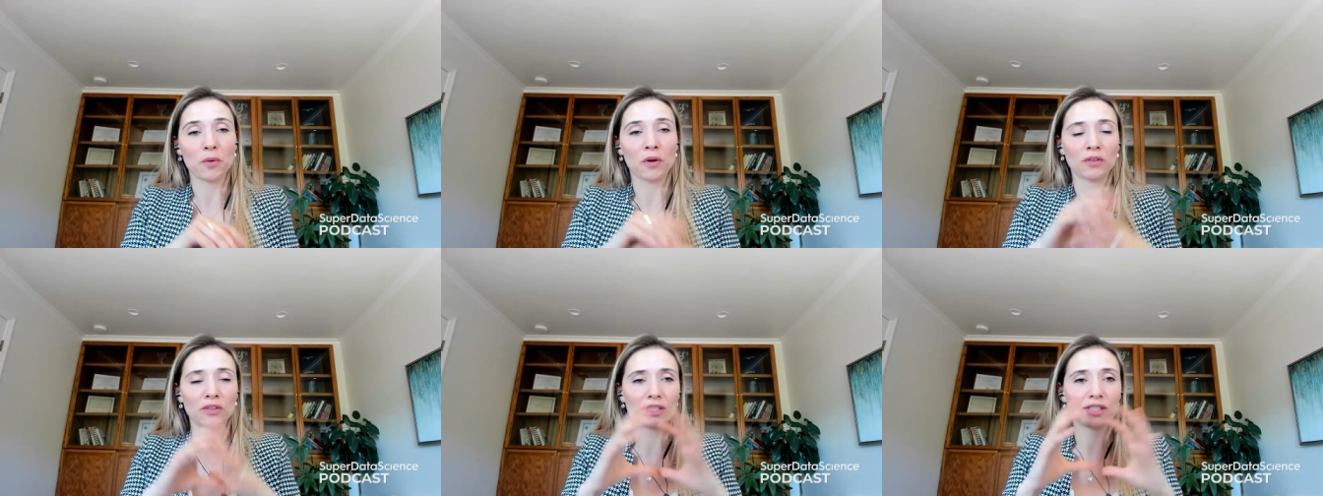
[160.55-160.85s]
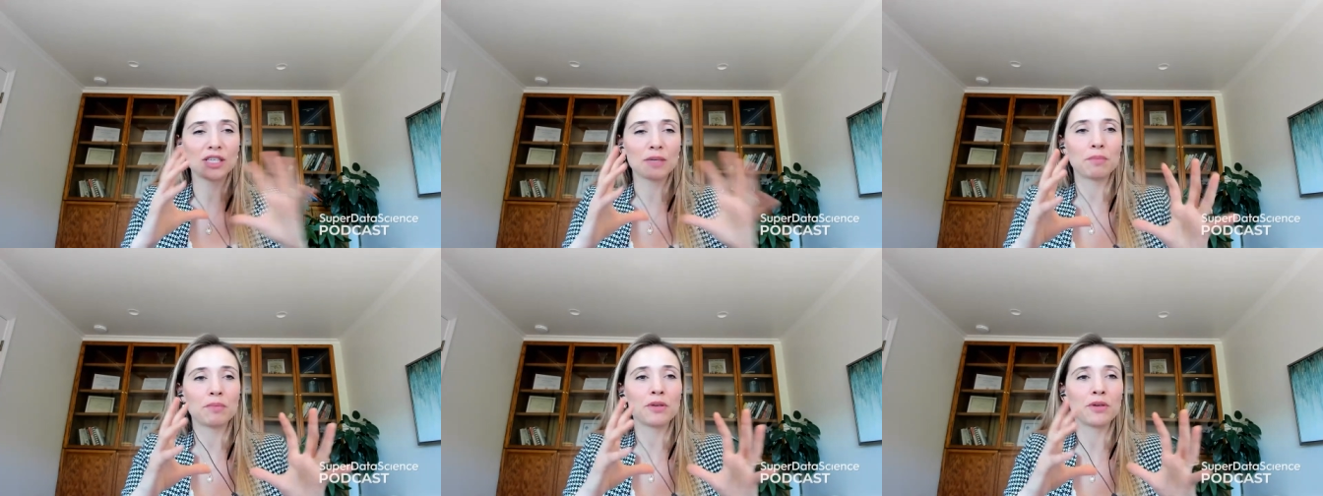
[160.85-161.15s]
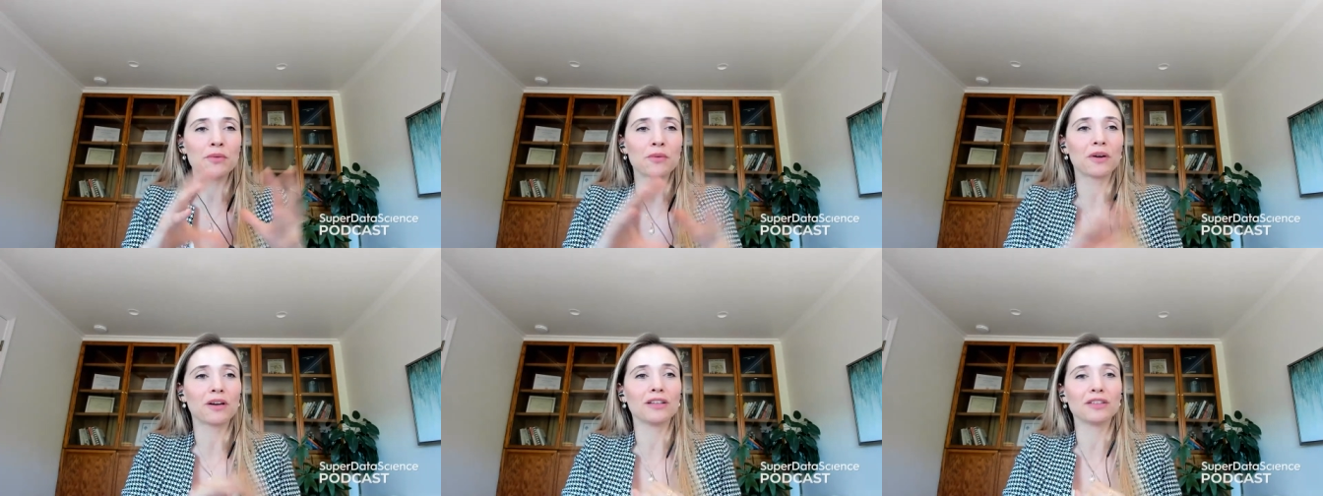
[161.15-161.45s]
On the
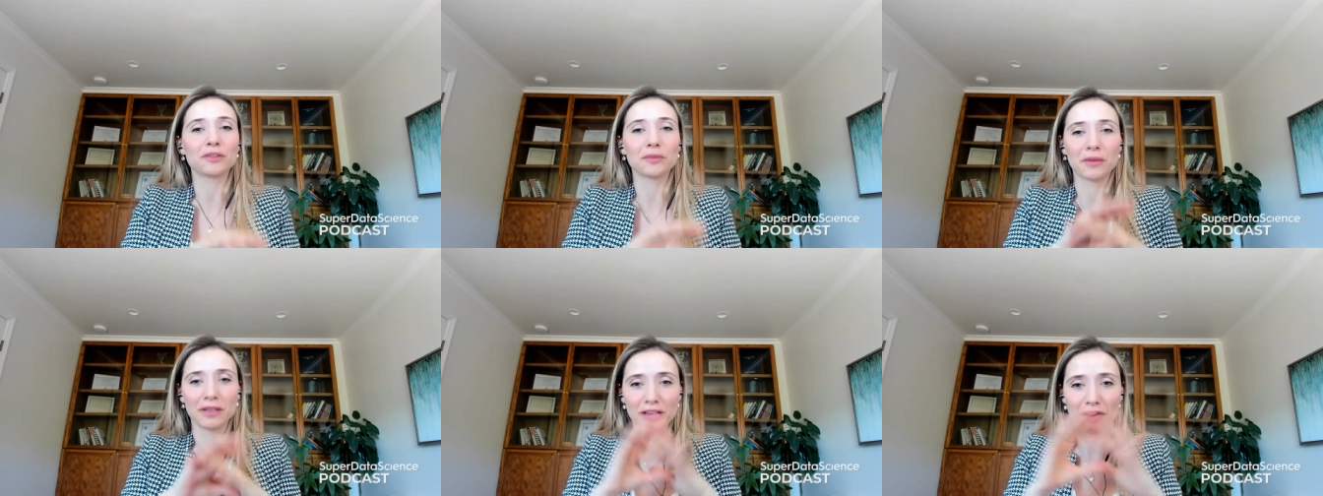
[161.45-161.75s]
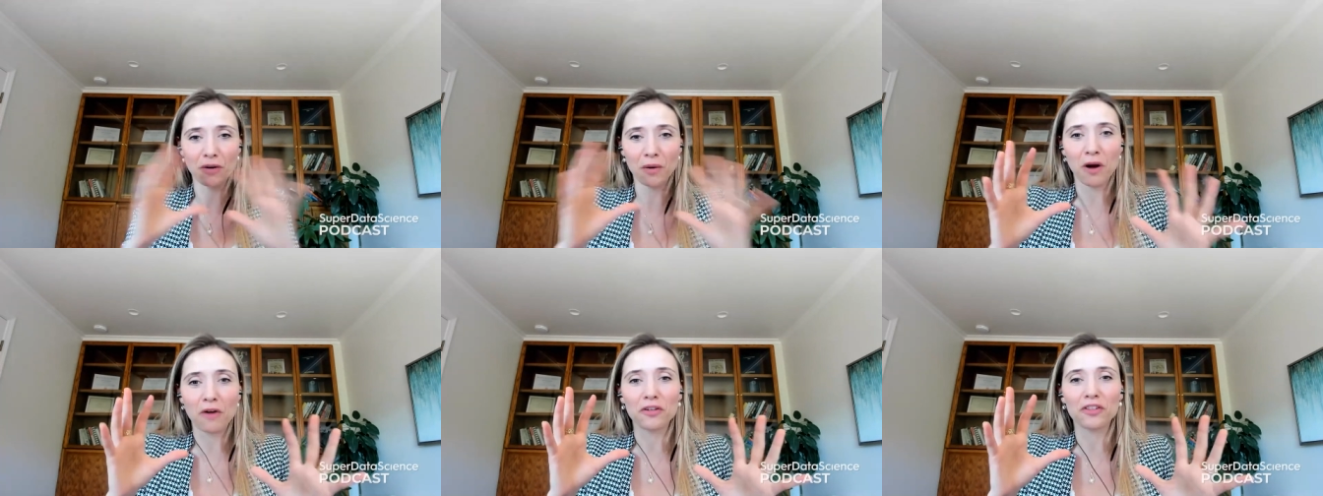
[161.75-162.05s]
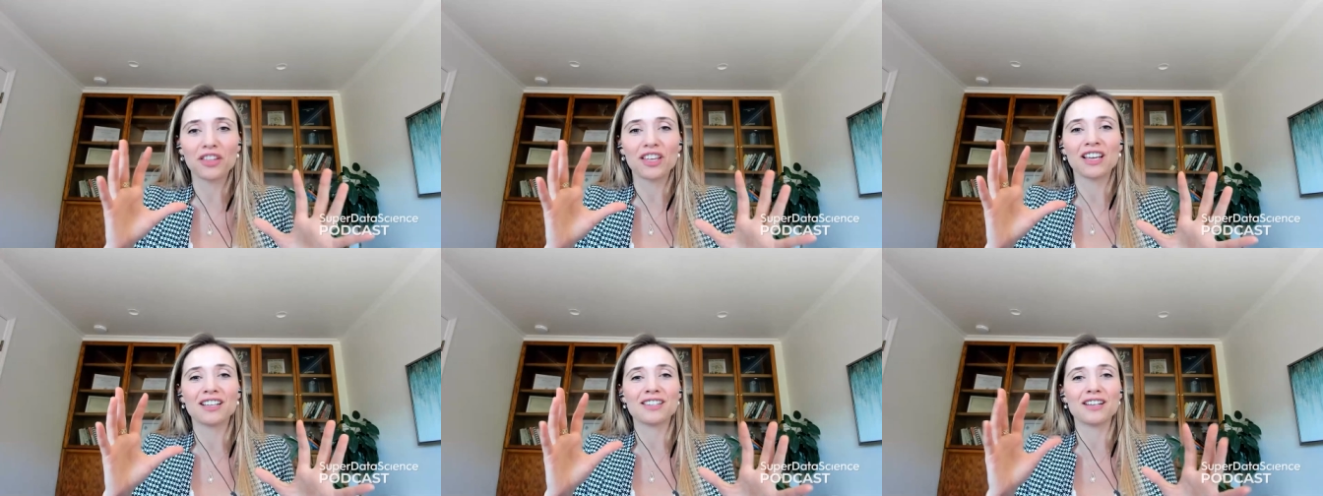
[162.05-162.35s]
CPU world, we know how
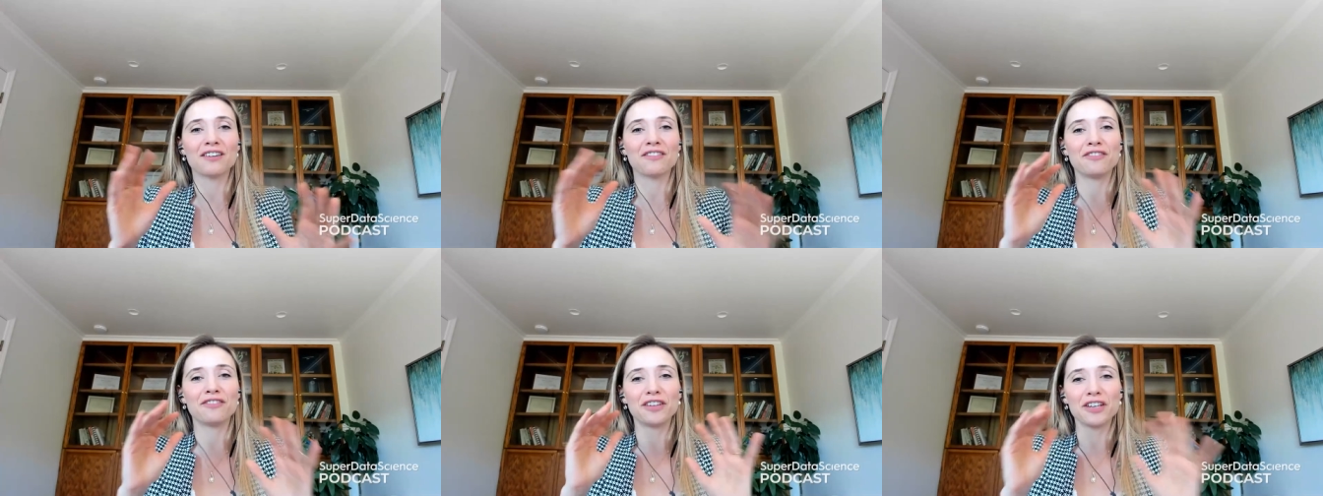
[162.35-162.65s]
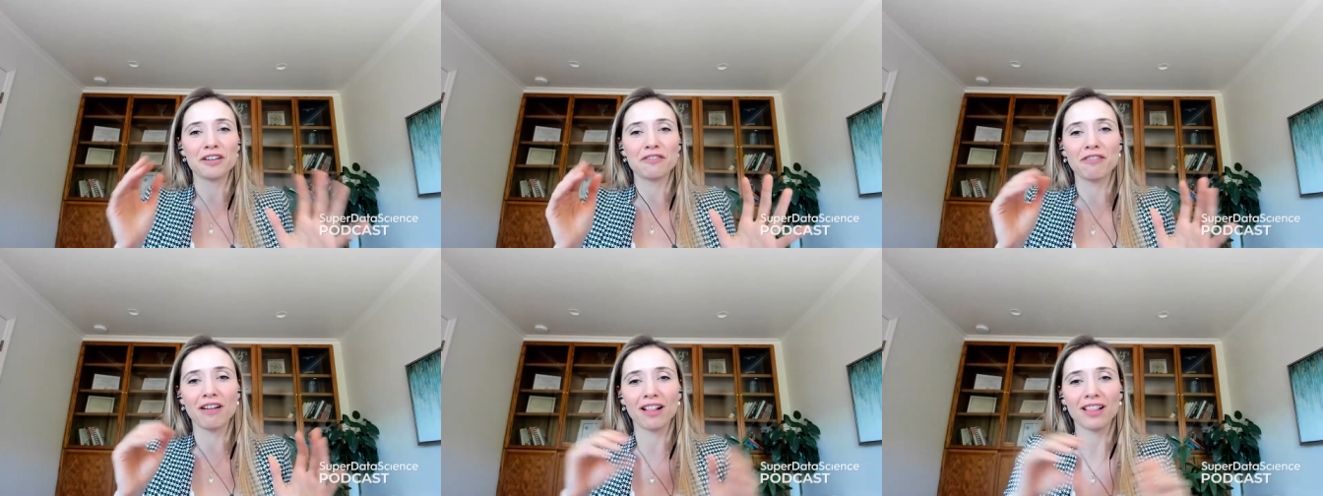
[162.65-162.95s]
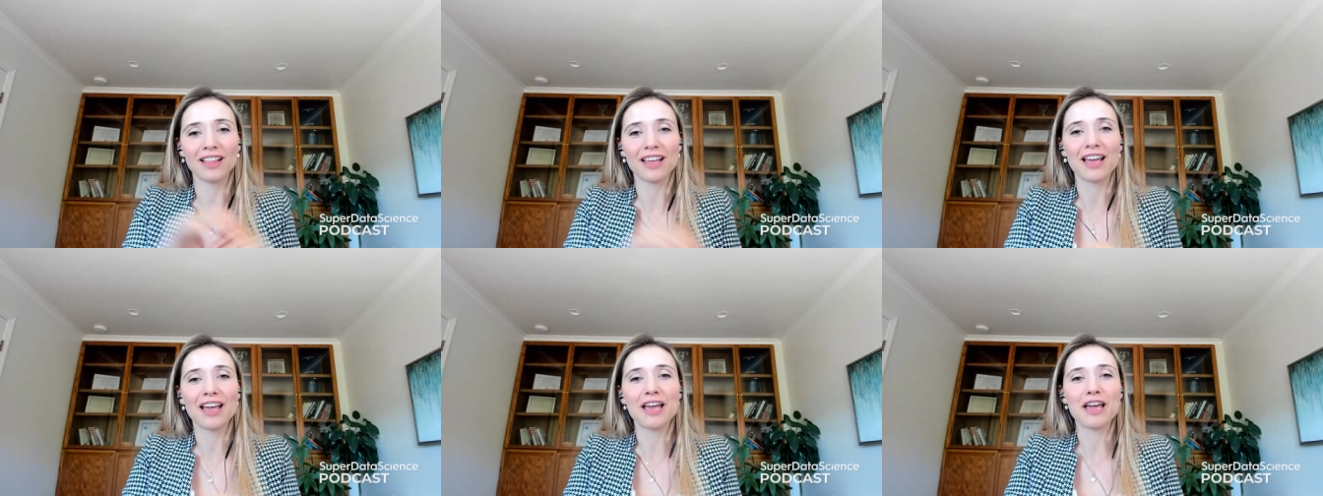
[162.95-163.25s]
things are very
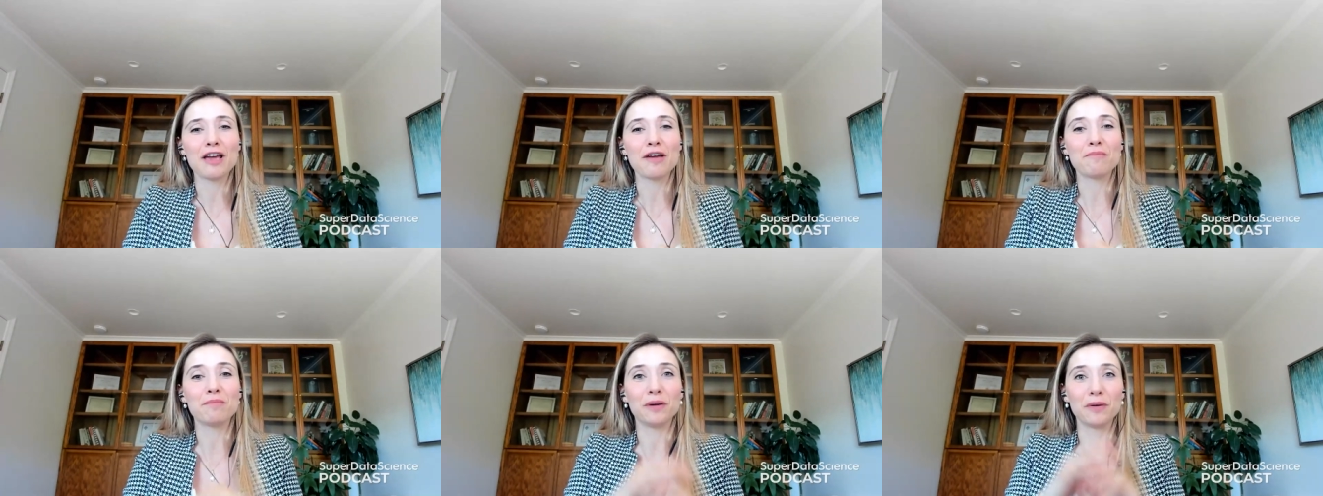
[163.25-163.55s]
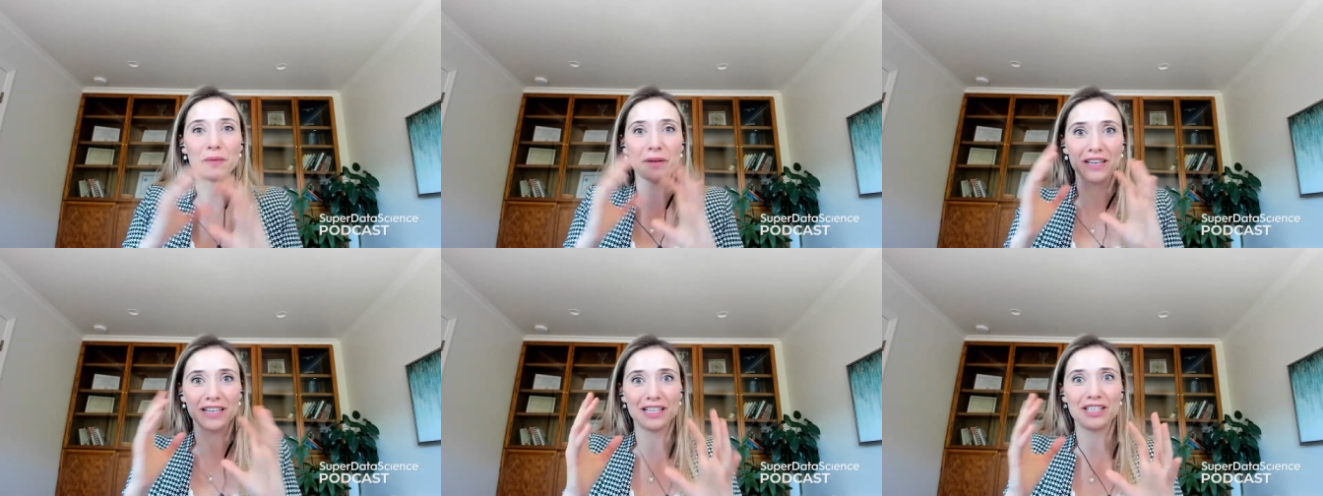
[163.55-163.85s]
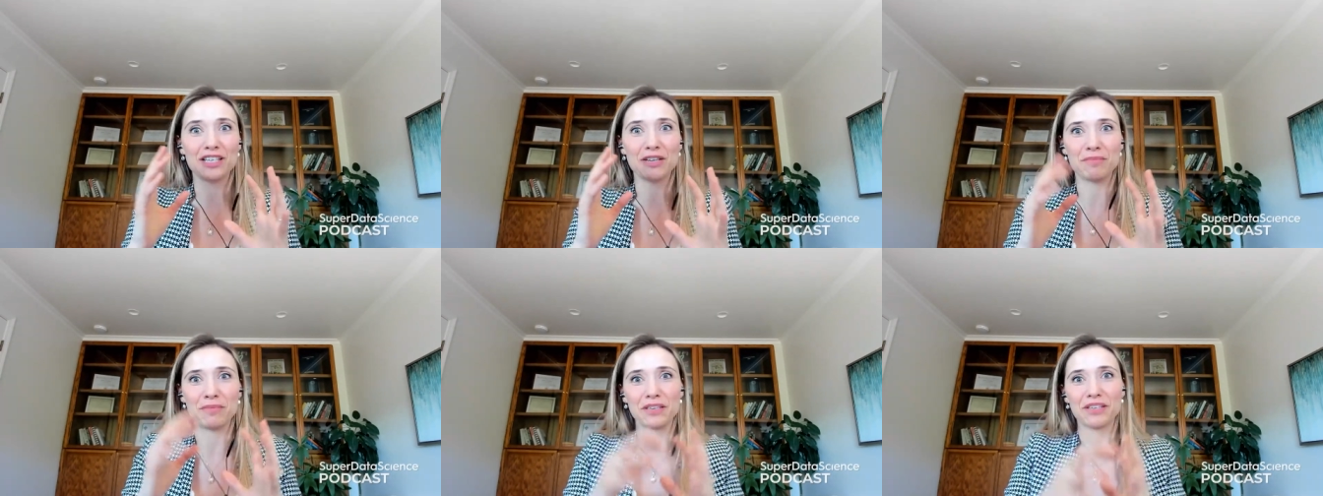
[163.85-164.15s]
well, but we
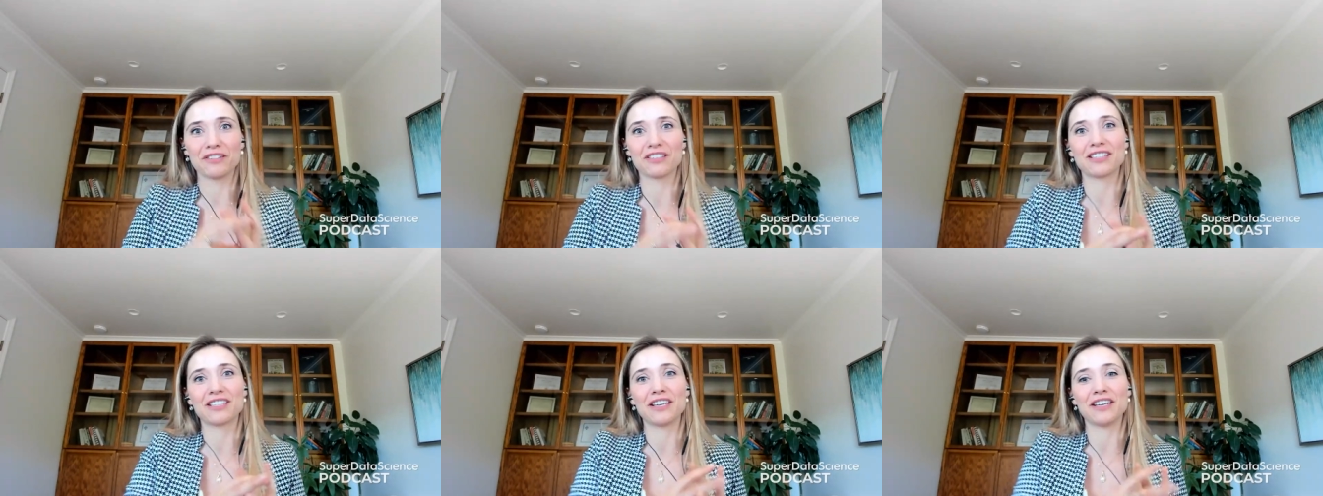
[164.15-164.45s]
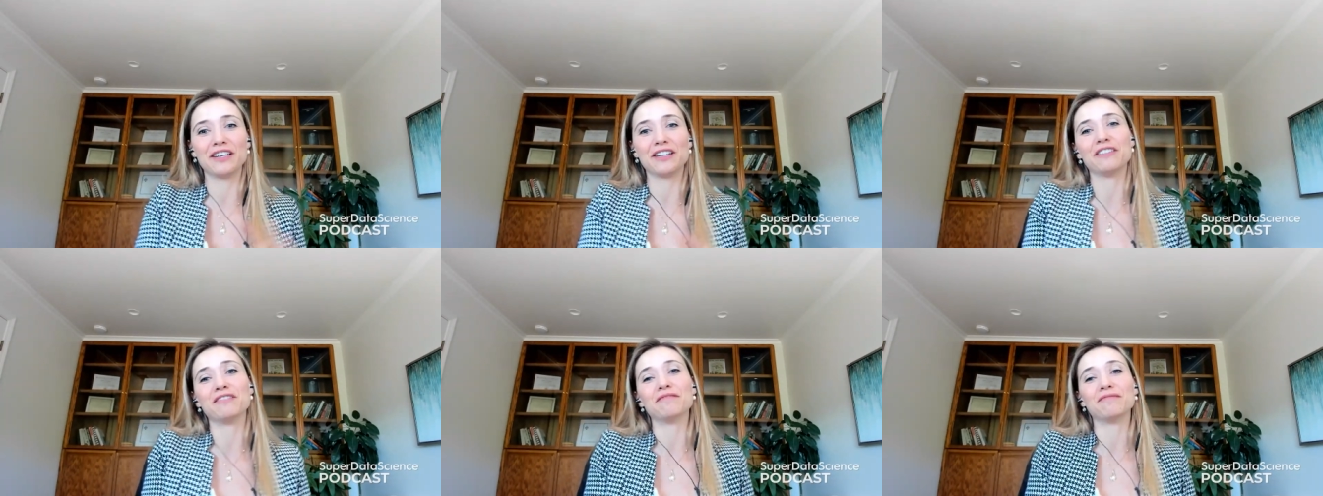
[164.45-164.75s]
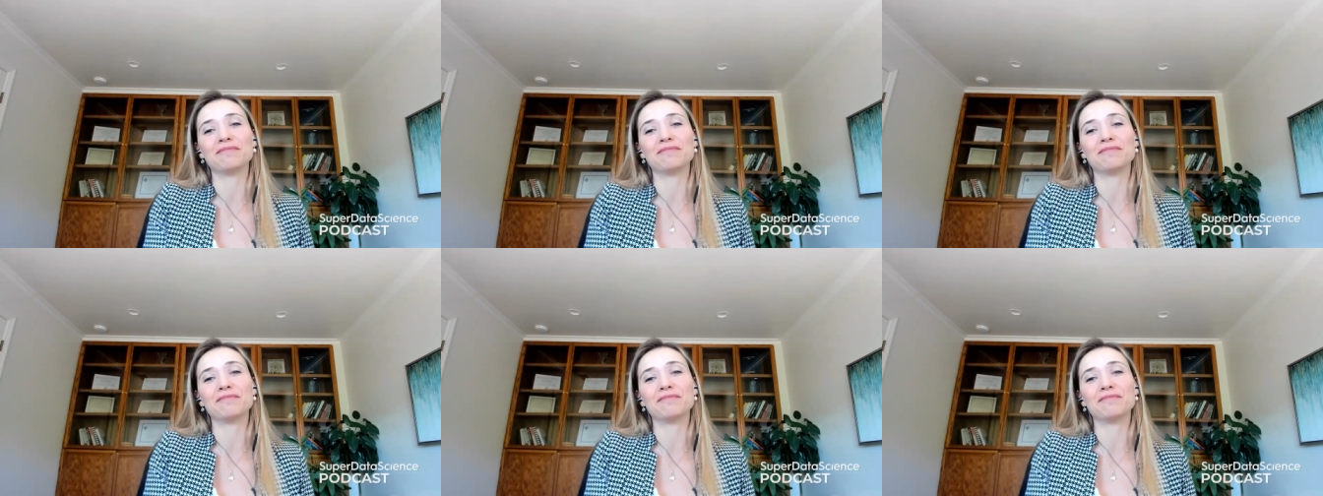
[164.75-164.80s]
need GPUs here.